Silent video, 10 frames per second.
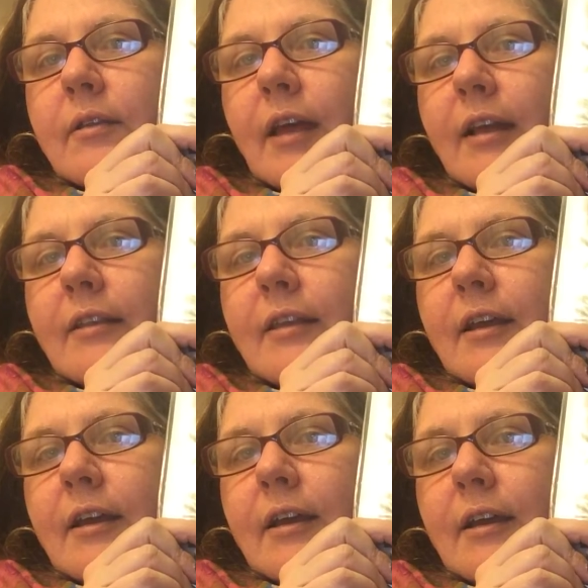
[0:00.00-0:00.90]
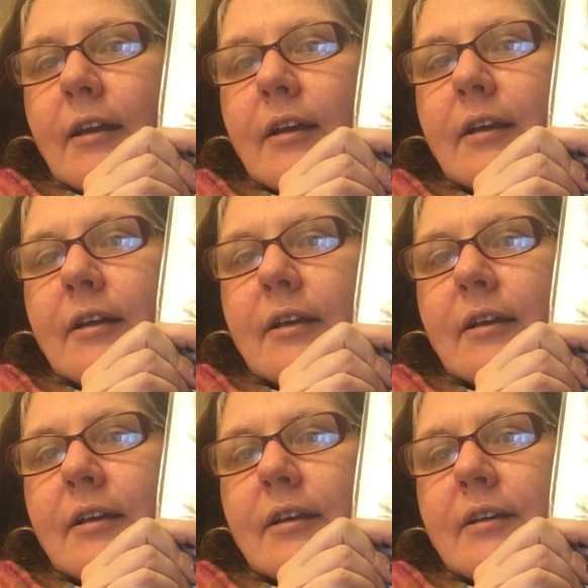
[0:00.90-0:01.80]
That there
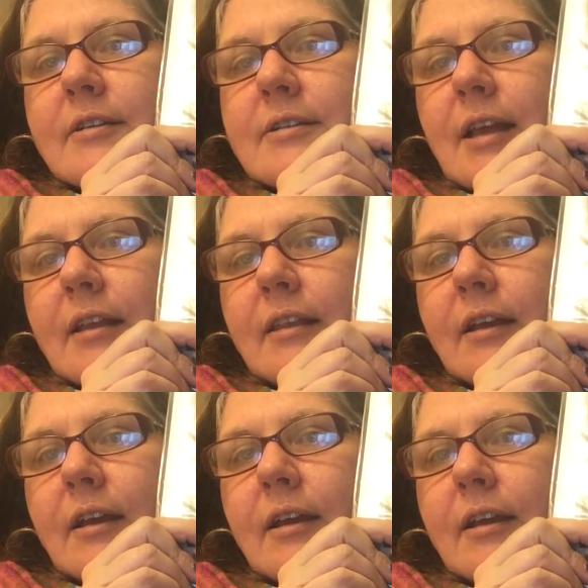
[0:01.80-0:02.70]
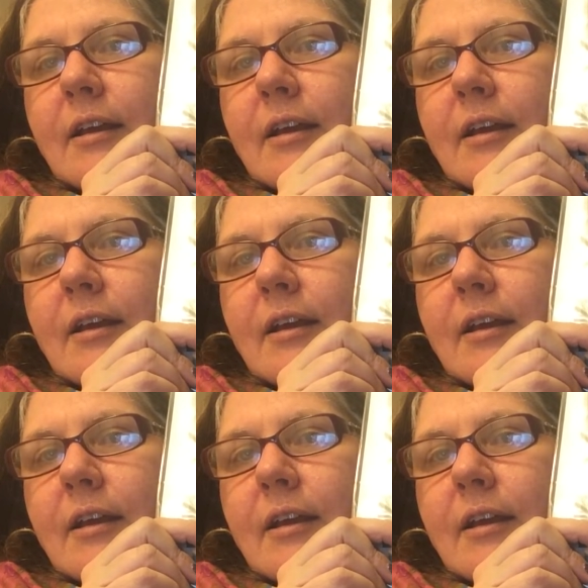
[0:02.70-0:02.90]
is that there.